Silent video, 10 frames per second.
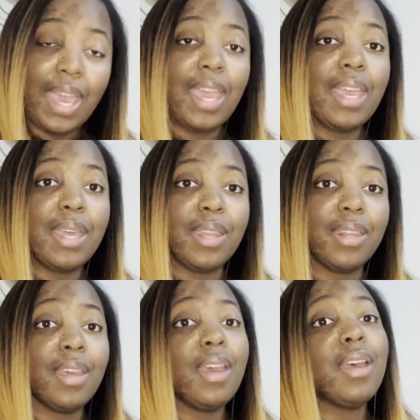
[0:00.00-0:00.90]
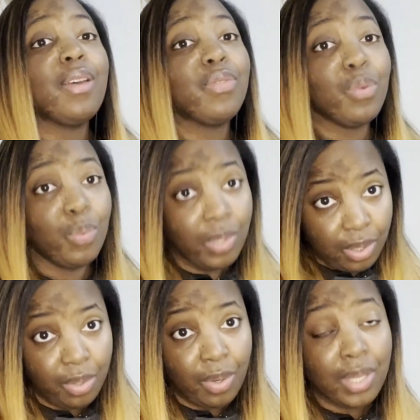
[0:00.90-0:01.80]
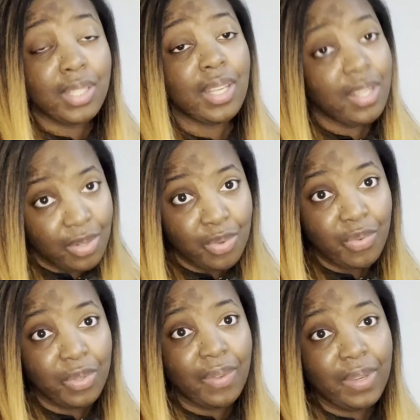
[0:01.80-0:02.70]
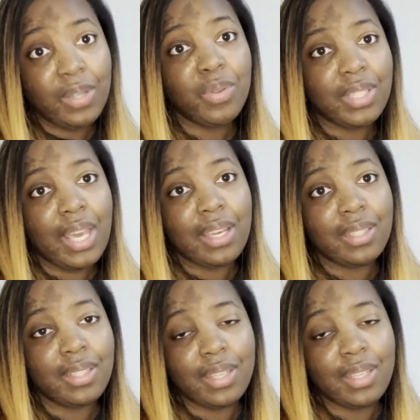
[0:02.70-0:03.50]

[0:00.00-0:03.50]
And for real, stay tuned for that video on taxes.